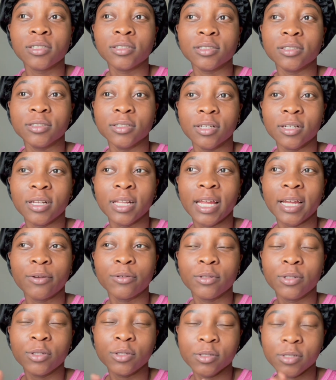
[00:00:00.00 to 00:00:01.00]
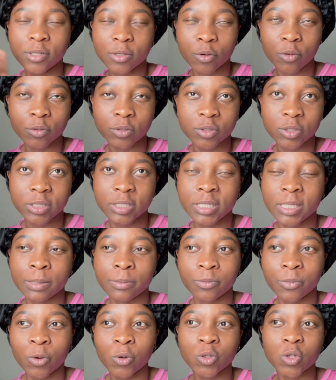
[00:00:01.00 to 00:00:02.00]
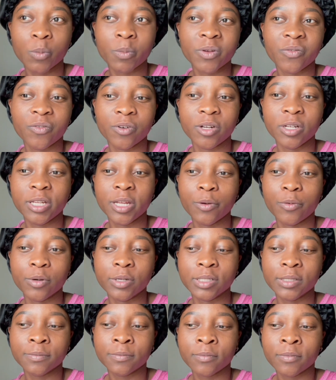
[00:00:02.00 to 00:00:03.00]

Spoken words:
a lot, like the whole theme or topic for the day, was